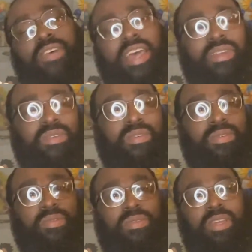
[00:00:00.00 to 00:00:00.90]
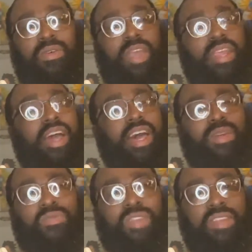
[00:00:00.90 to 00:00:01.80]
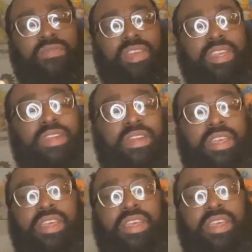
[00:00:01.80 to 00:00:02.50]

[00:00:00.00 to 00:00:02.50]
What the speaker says: vinyl, you know, kind of hollow feeling figure.